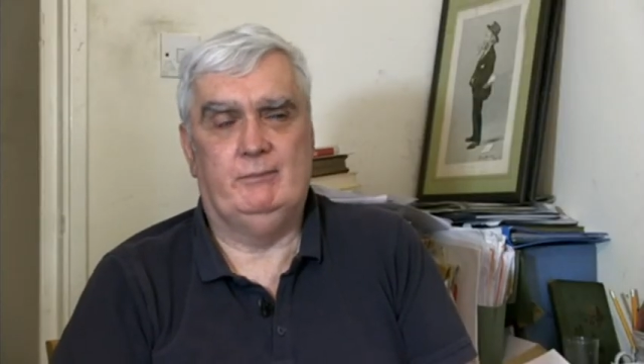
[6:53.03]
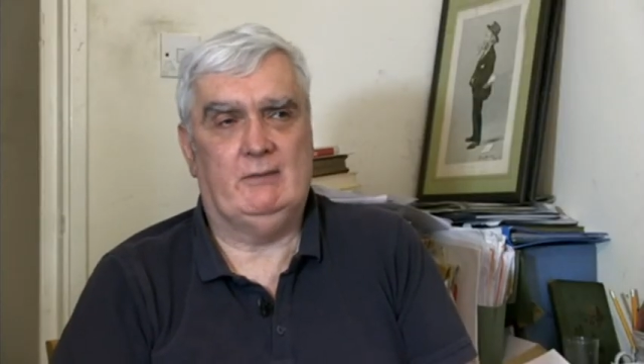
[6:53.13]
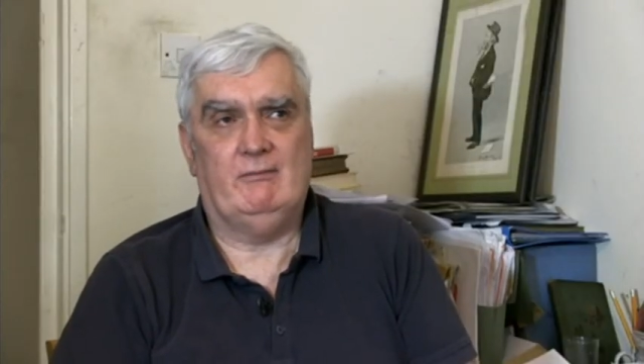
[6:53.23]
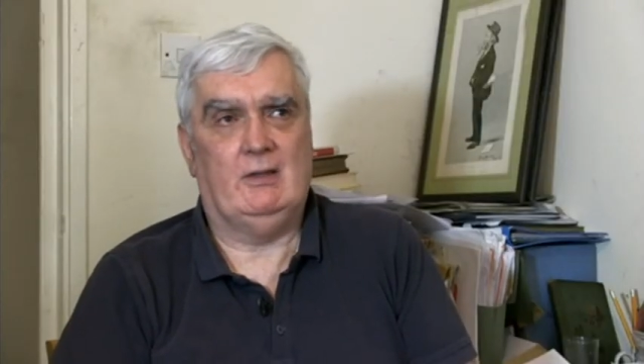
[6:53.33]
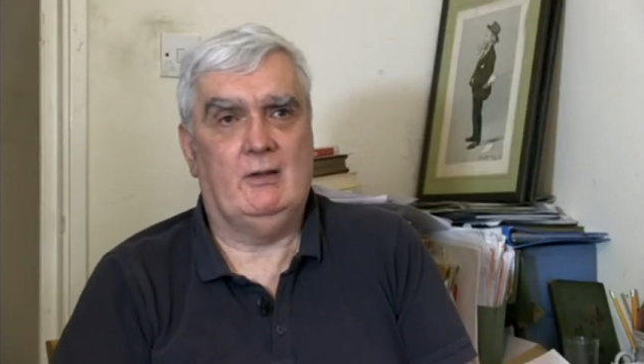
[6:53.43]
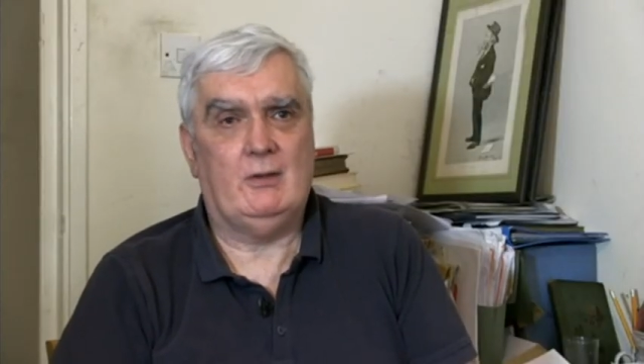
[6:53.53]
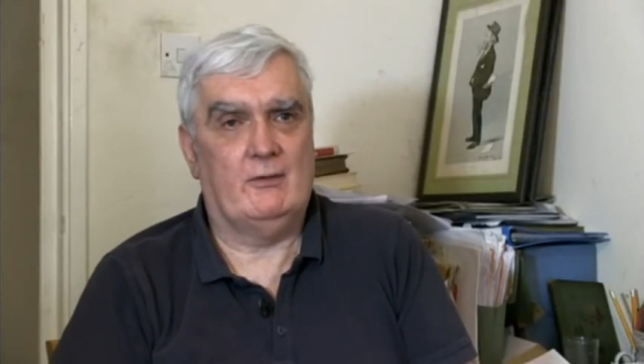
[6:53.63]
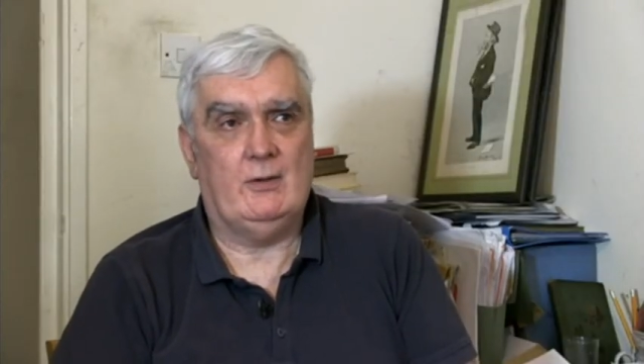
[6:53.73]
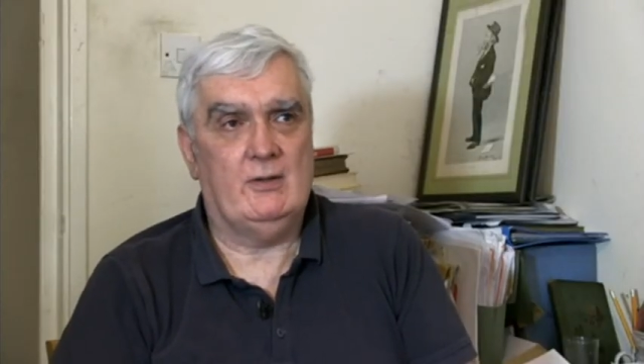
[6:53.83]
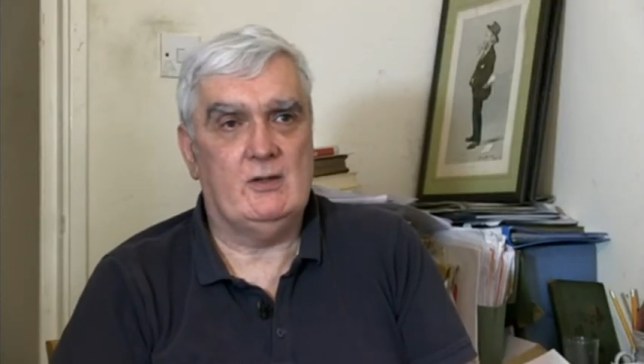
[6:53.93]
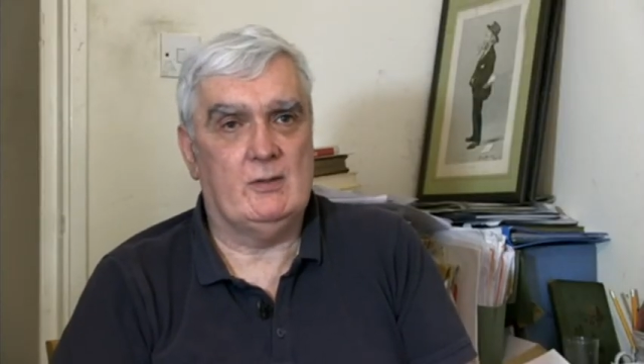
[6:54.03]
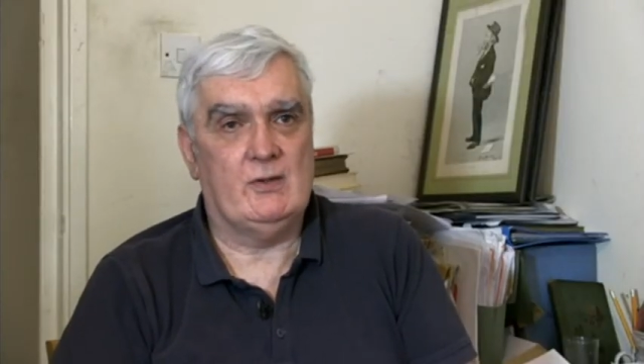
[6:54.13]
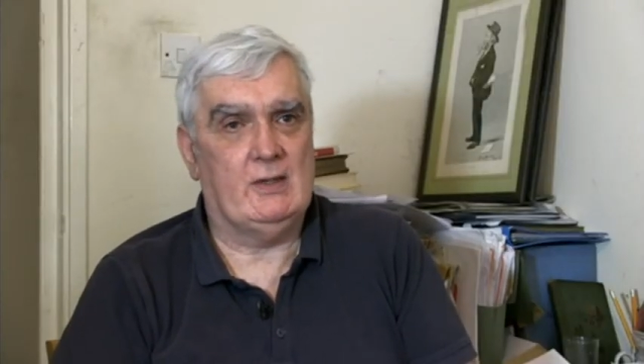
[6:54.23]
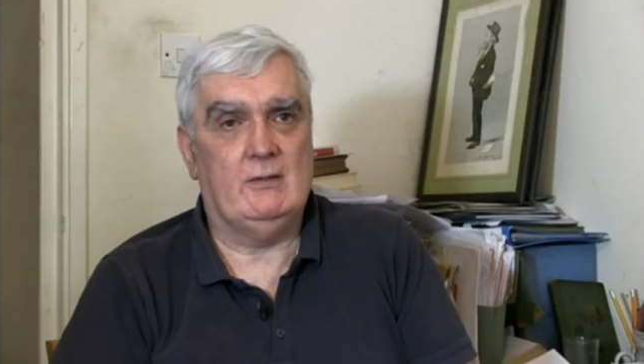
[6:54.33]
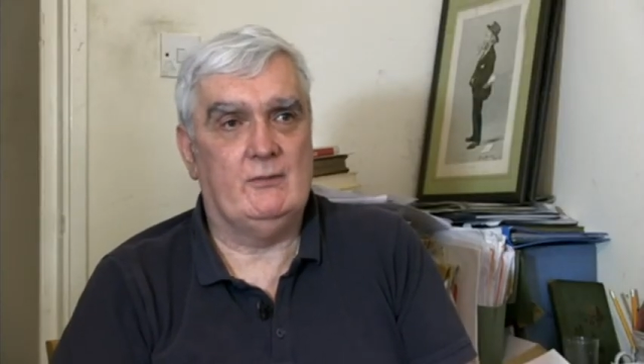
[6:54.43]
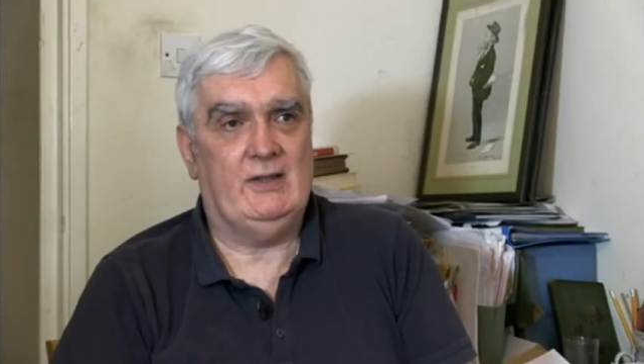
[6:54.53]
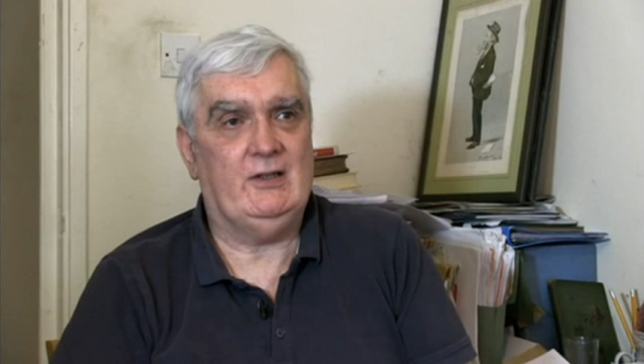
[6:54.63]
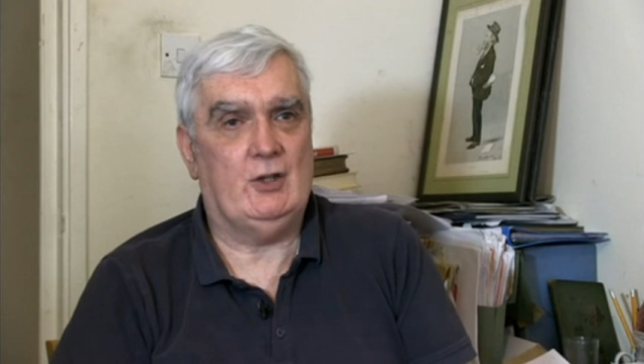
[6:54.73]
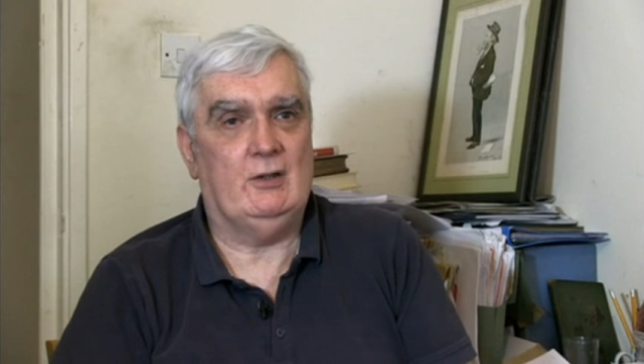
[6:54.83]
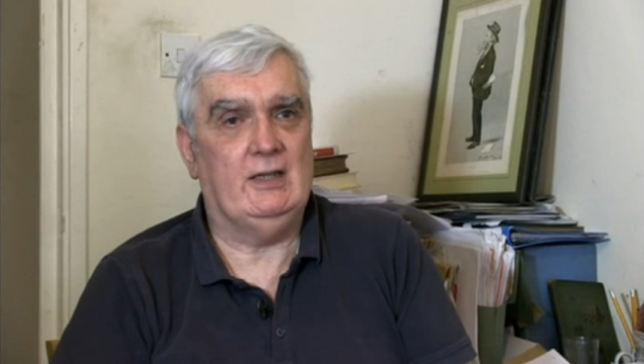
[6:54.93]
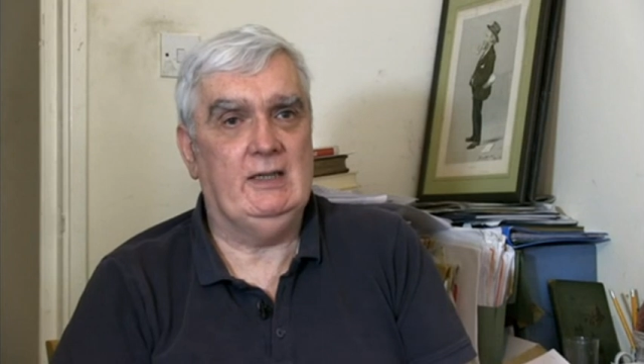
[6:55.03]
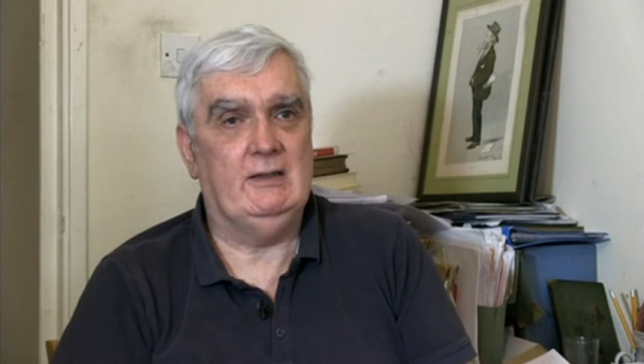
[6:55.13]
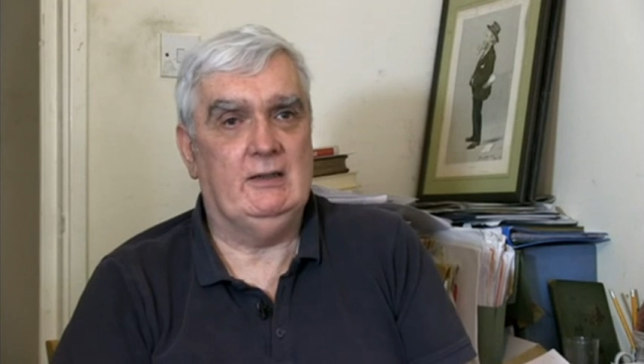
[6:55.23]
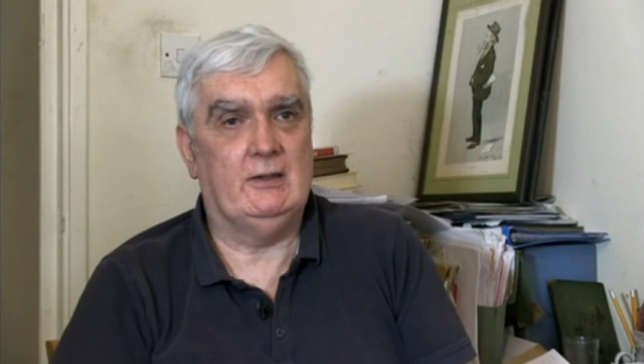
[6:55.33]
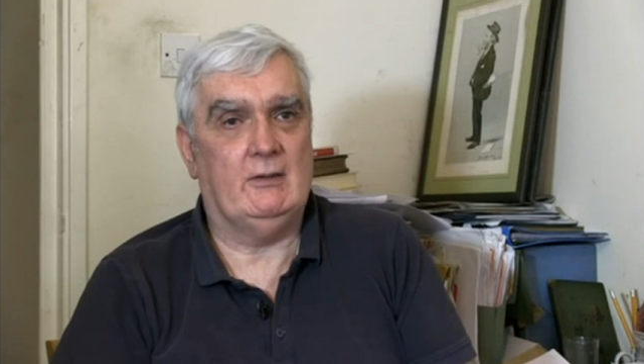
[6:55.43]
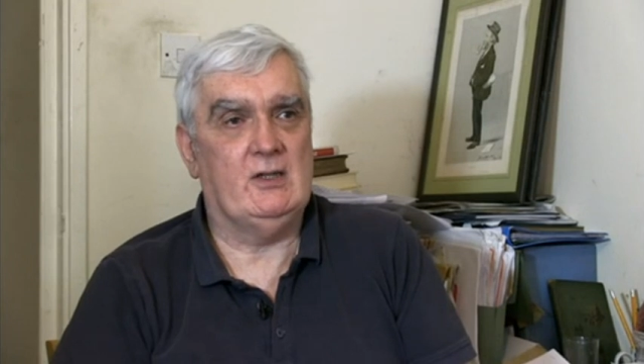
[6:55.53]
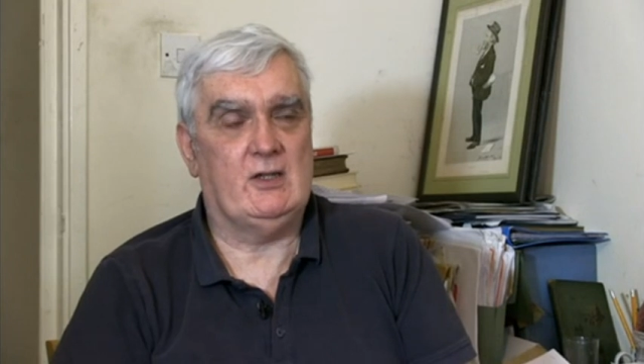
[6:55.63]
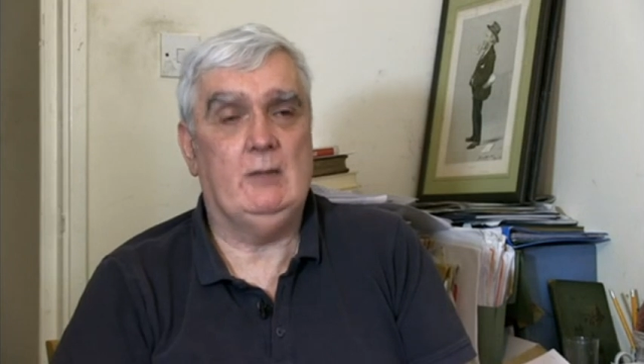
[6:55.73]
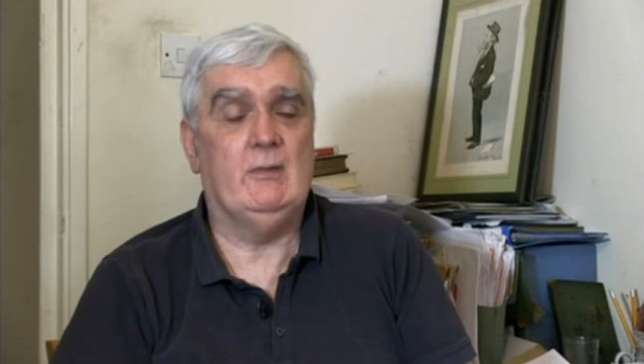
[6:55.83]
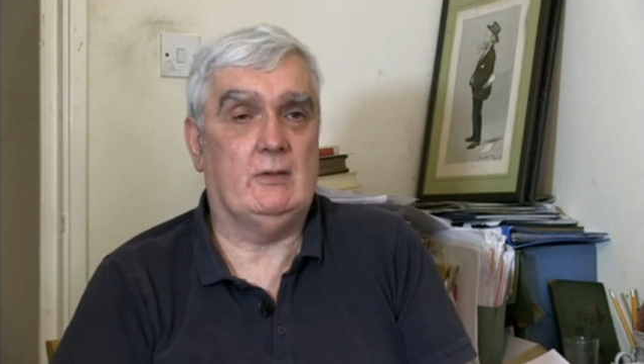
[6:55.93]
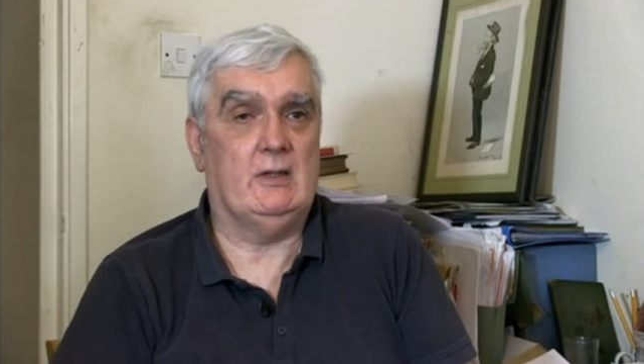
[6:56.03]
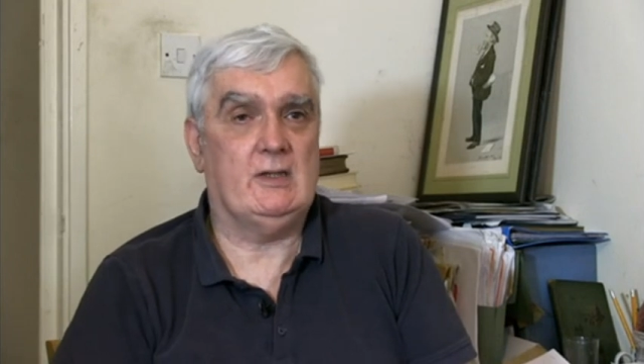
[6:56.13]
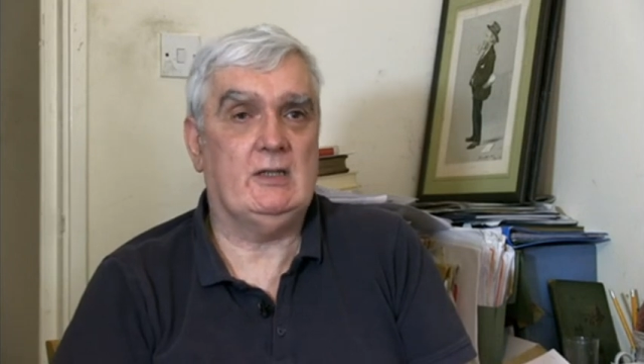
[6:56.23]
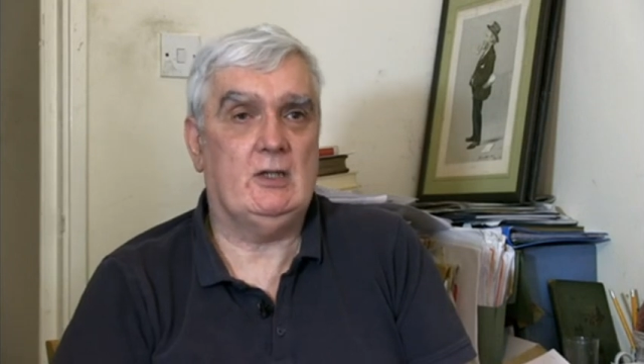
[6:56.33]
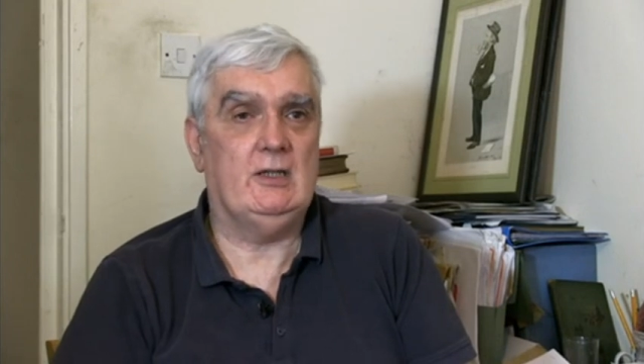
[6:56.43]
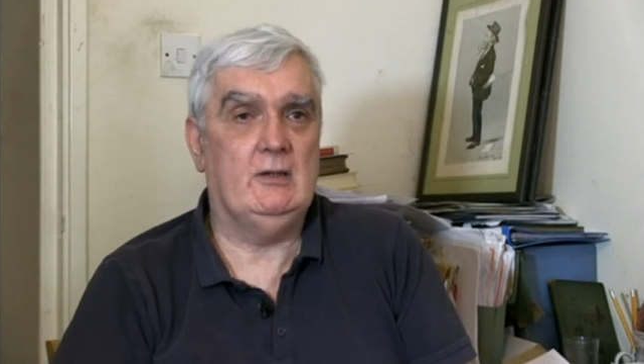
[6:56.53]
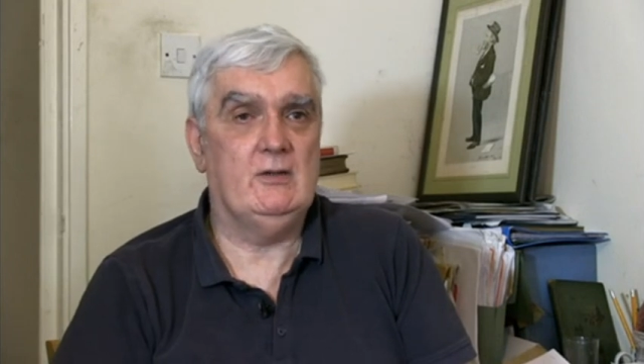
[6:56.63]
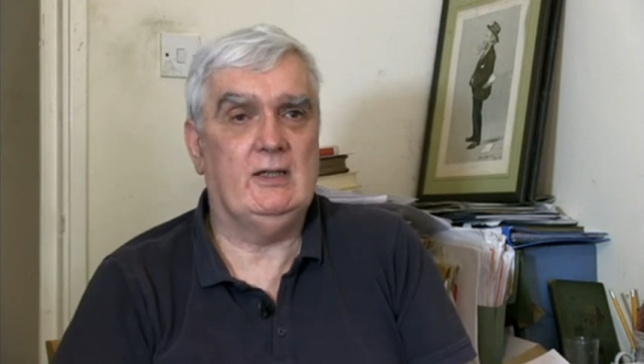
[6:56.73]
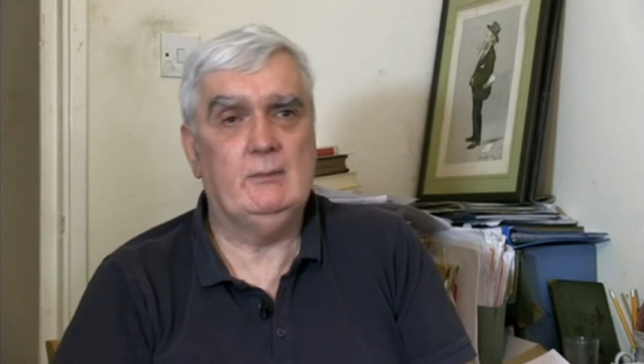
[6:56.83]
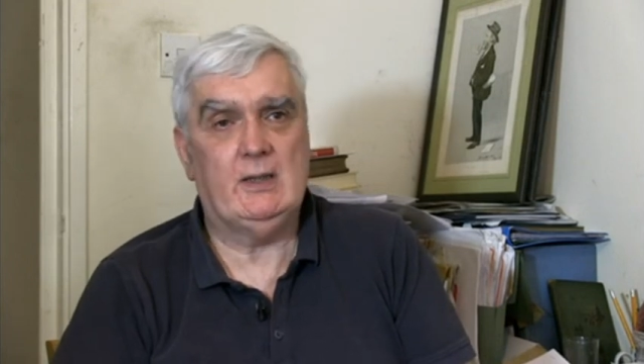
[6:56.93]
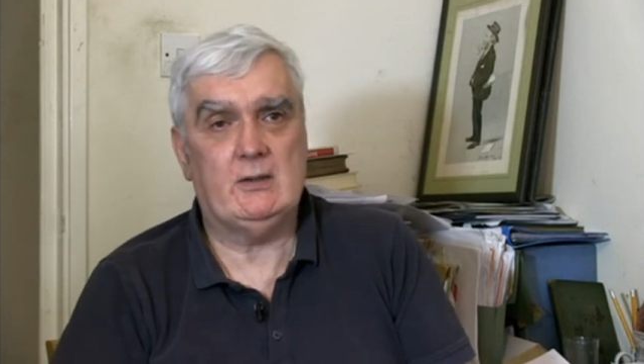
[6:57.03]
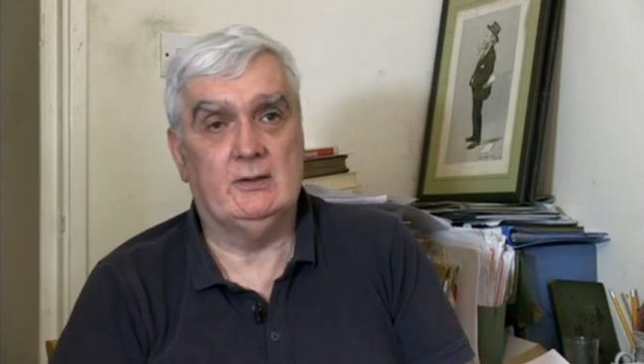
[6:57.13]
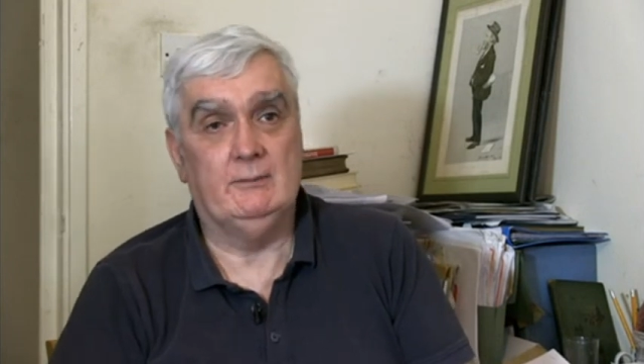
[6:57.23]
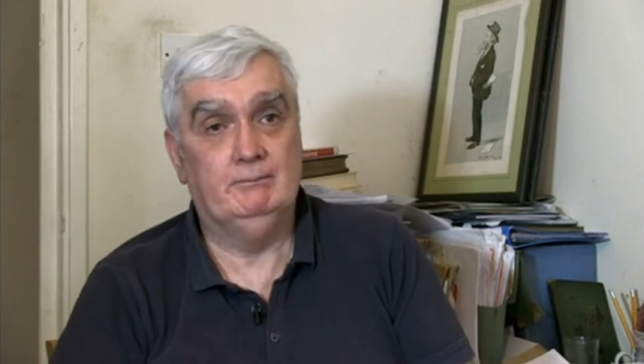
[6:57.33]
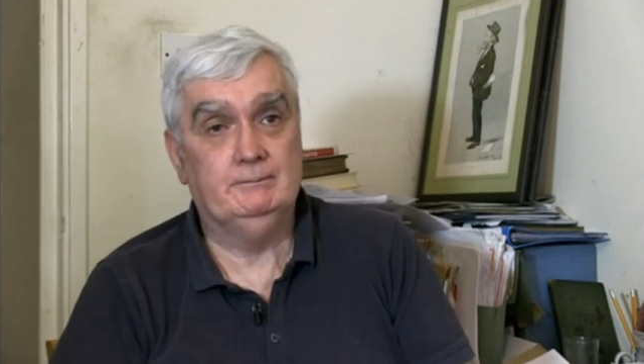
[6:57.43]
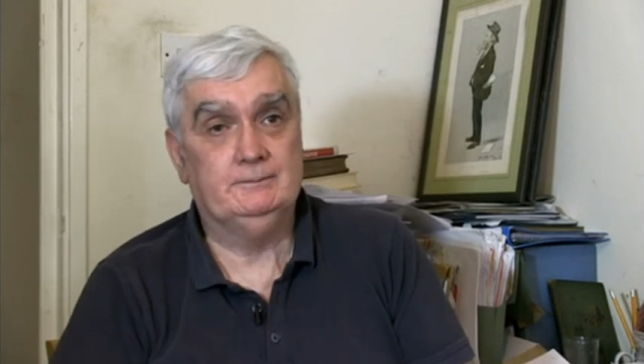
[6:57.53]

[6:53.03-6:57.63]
but the local authorities themselves actually, in the great scheme of things, actually lose out big time.